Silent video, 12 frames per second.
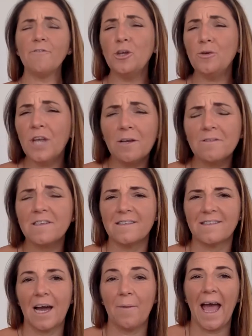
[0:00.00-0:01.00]
Have you
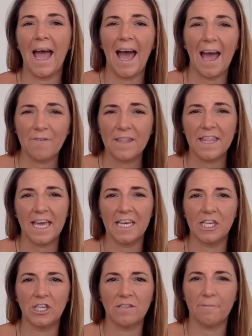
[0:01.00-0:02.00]
noticed how heavy the
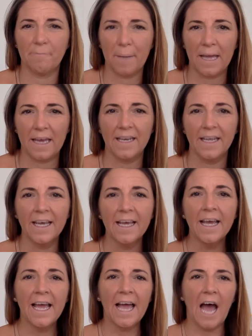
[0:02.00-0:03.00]
energies have been?
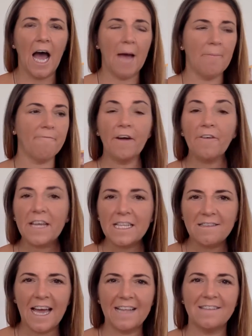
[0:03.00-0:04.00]
Very
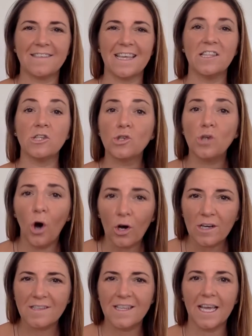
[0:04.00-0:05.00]
intense in the
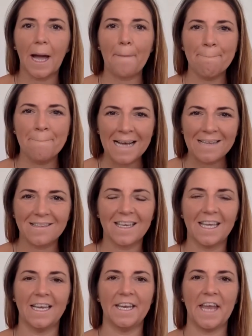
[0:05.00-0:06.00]
toxic
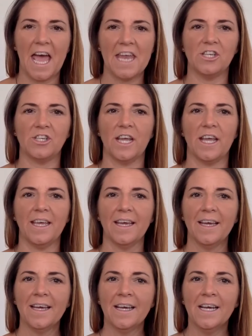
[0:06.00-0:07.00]
masculine energy.
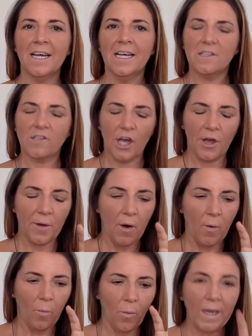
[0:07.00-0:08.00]
So
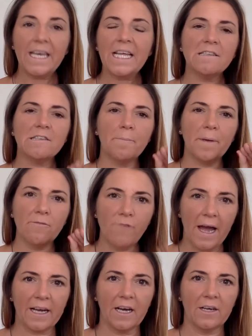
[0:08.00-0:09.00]
we need to be
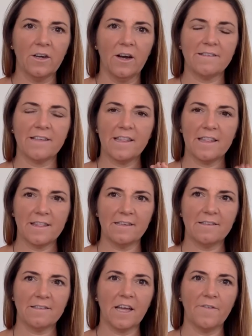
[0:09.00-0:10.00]
recognizing that
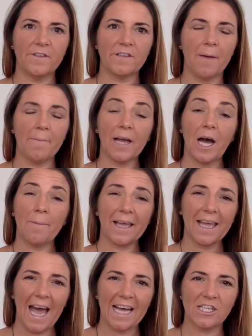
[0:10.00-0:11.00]
this stuff is coming up
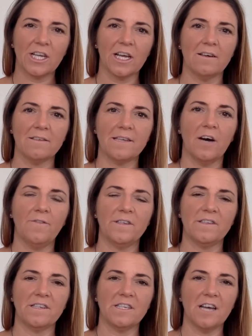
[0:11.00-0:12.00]
and catching ourselves
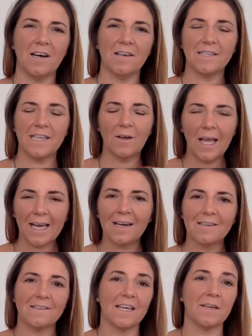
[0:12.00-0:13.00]
as it does. Now,
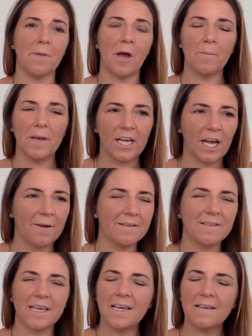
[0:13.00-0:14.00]
like I said a moment ago,
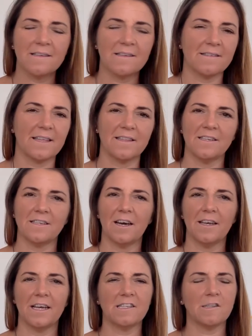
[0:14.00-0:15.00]
it's easier said than
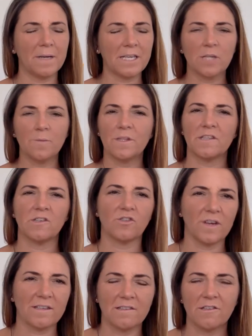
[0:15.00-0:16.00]
done, especially with the
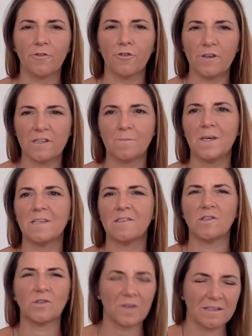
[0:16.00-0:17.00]
stresses of Christmas,
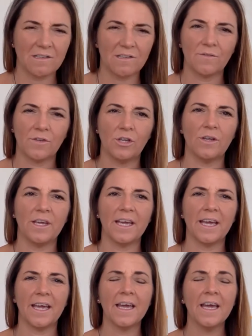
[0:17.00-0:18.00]
the stresses of New
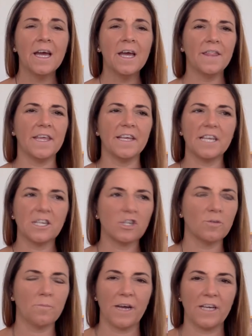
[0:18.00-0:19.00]
Year, the
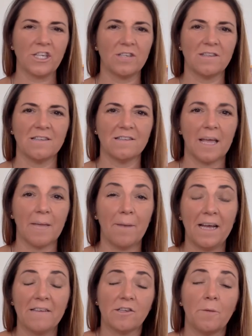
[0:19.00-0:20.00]
additional pressures that take
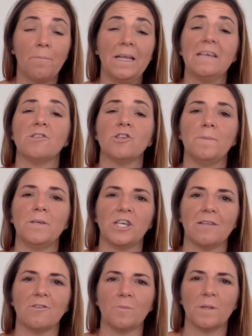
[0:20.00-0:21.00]
place. So please do be
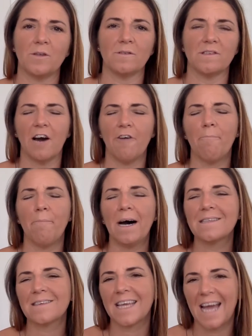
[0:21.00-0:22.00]
gentle with yourself,
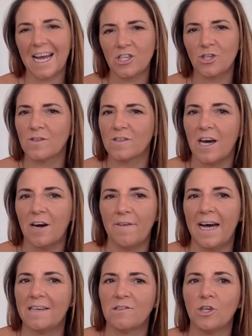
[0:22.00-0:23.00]
but catch yourself
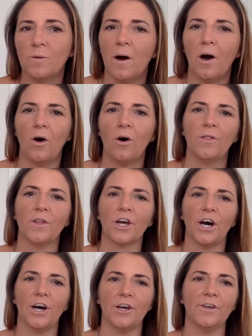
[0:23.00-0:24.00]
as you are on the
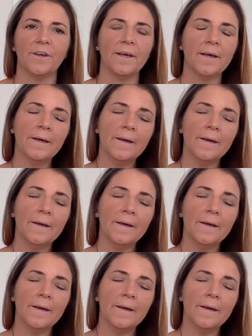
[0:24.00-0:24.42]
go.